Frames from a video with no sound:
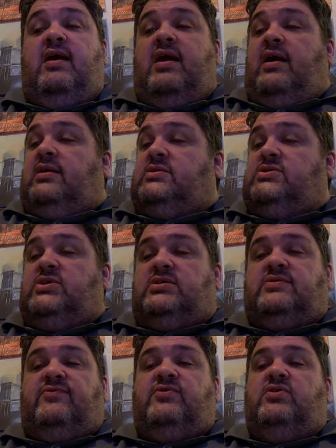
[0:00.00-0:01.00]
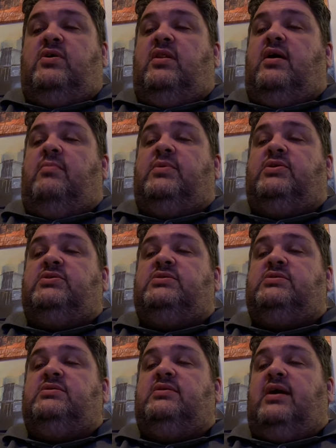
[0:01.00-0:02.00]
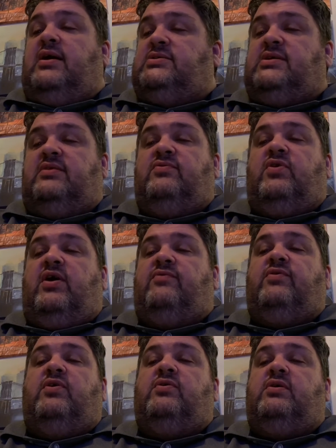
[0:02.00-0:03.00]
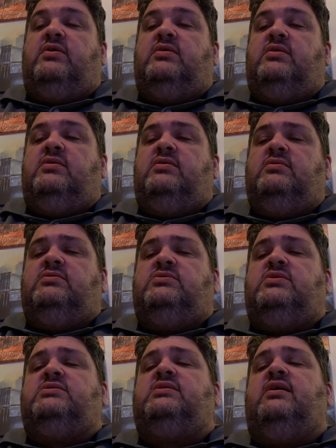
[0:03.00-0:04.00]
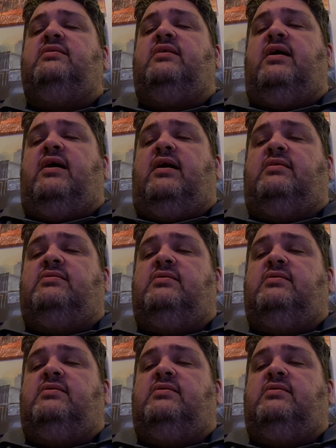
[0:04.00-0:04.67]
and just a few kilometers outside of Greyfolk." "Just like that?"